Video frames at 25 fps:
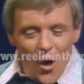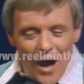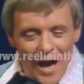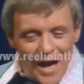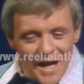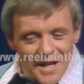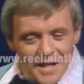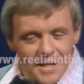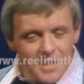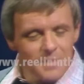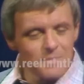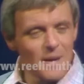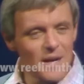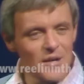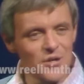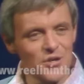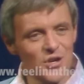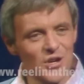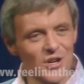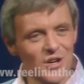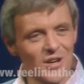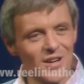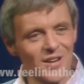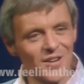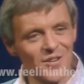It is
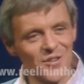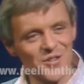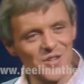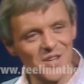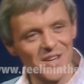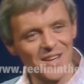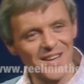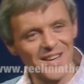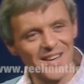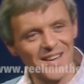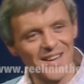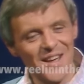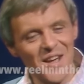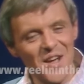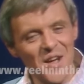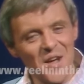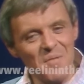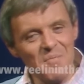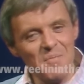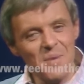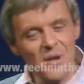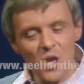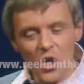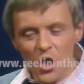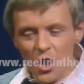magic, you see,
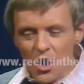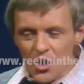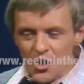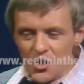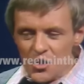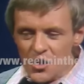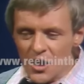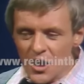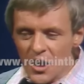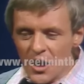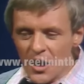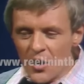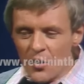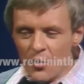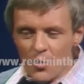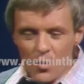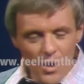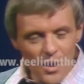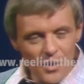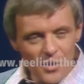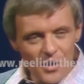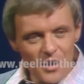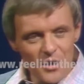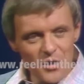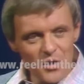because
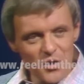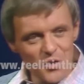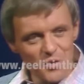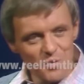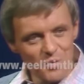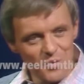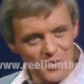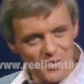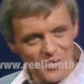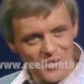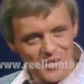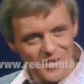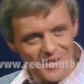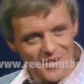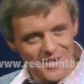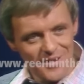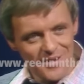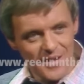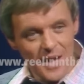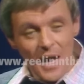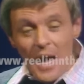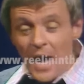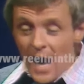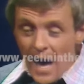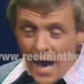we're the instruments,
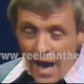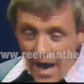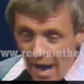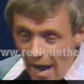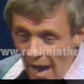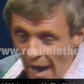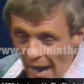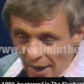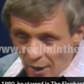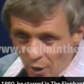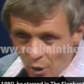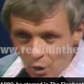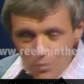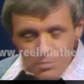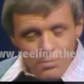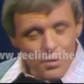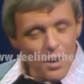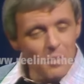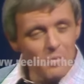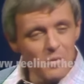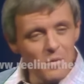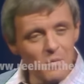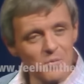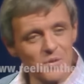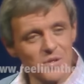and all
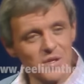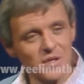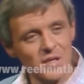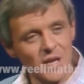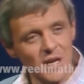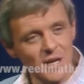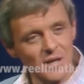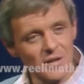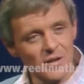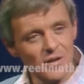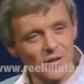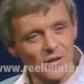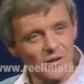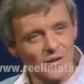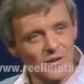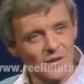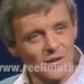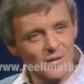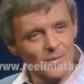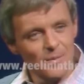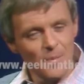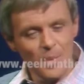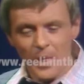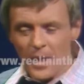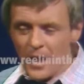problems are technical.
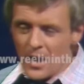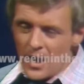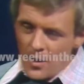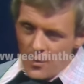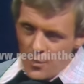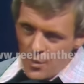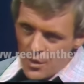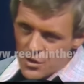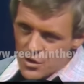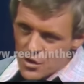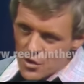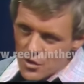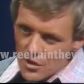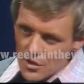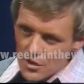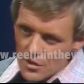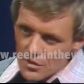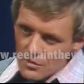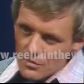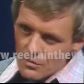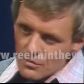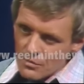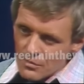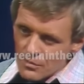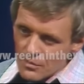Once you
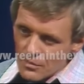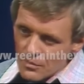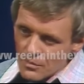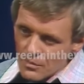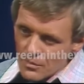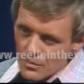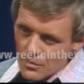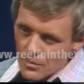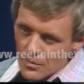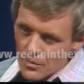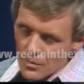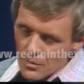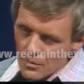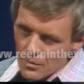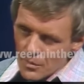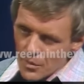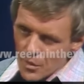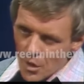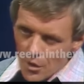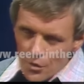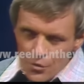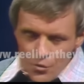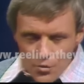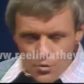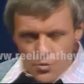can
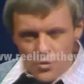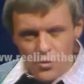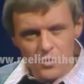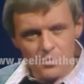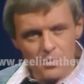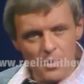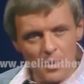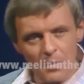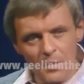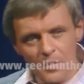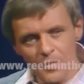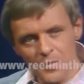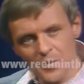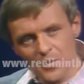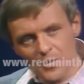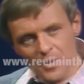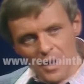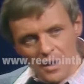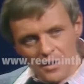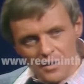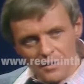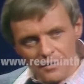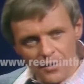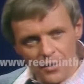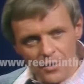go through those problems
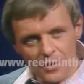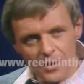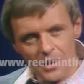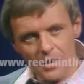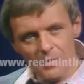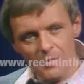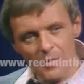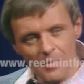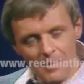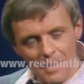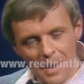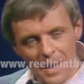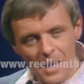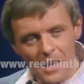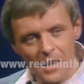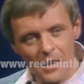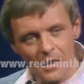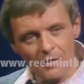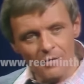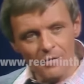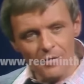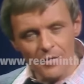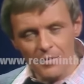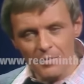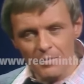without avoiding them or backing
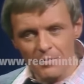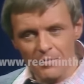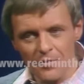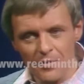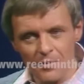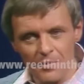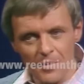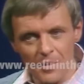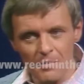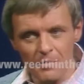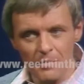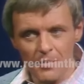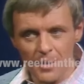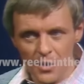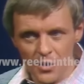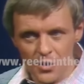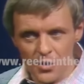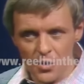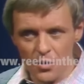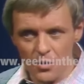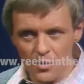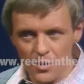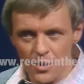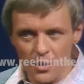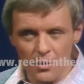off them, from them, because
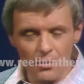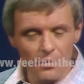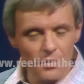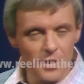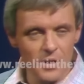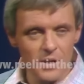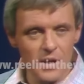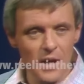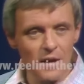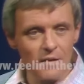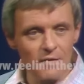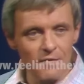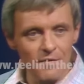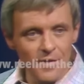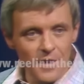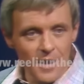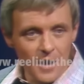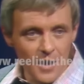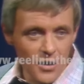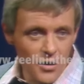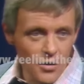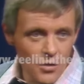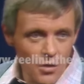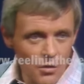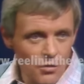all, oh, you know it's like fear.
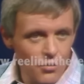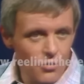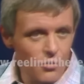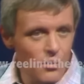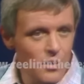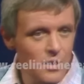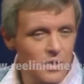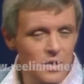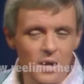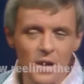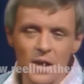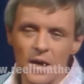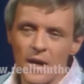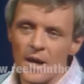You go through it.